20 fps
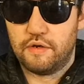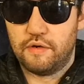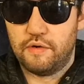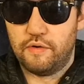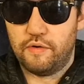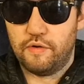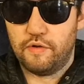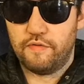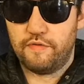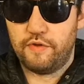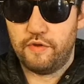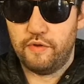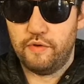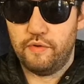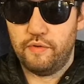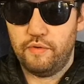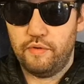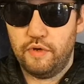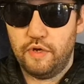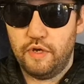All of
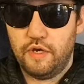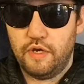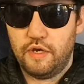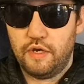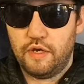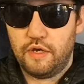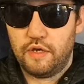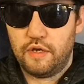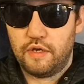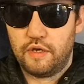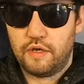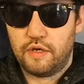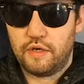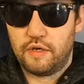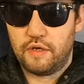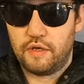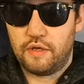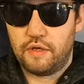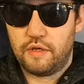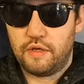you
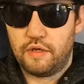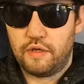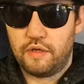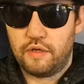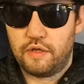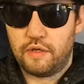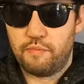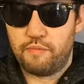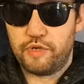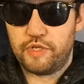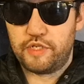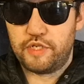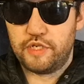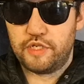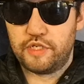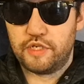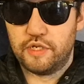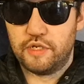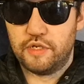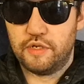can
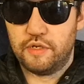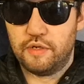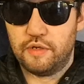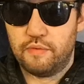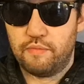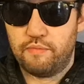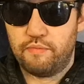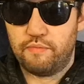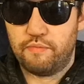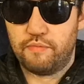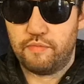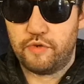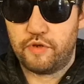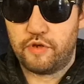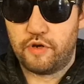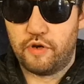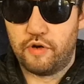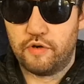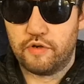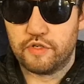petition
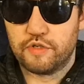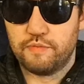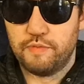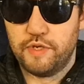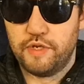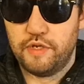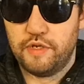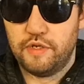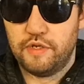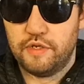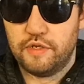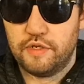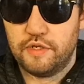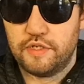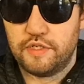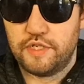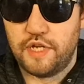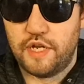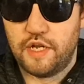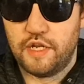congressmen,
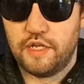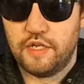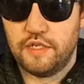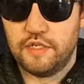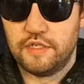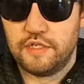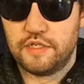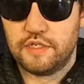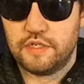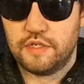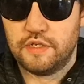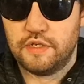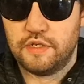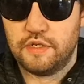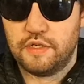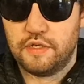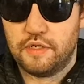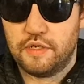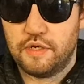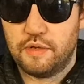senators,
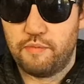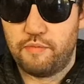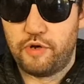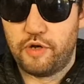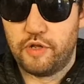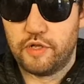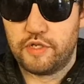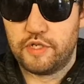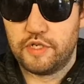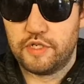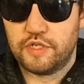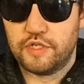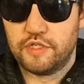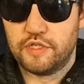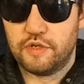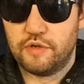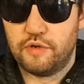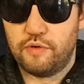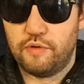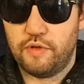and politicians
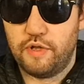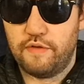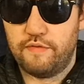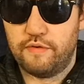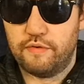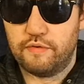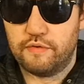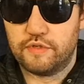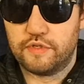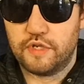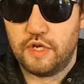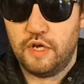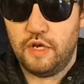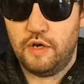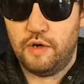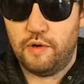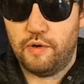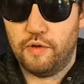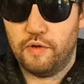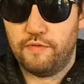at all levels.
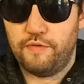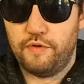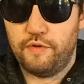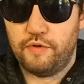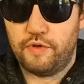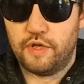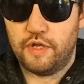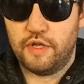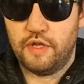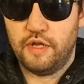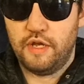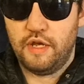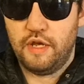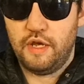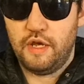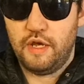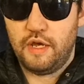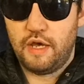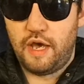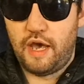All of you can
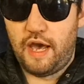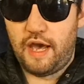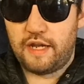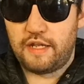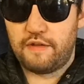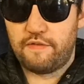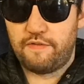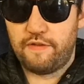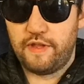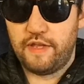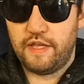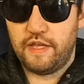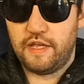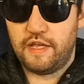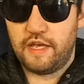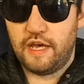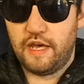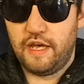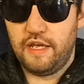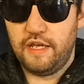actively
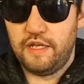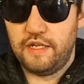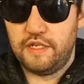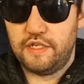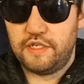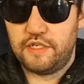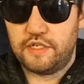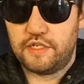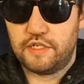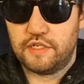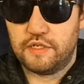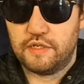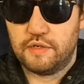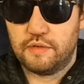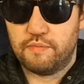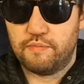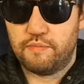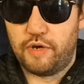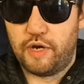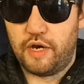engage
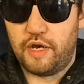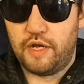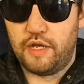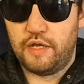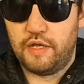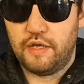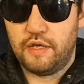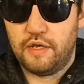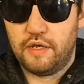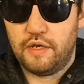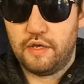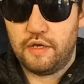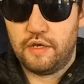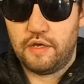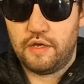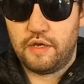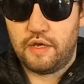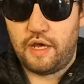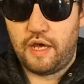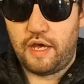by
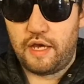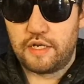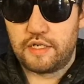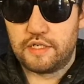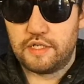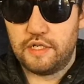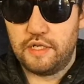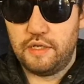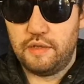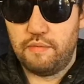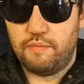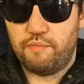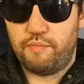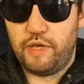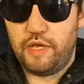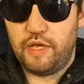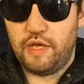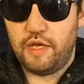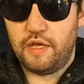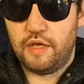actually
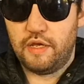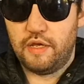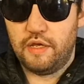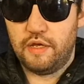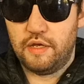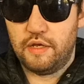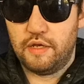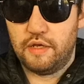being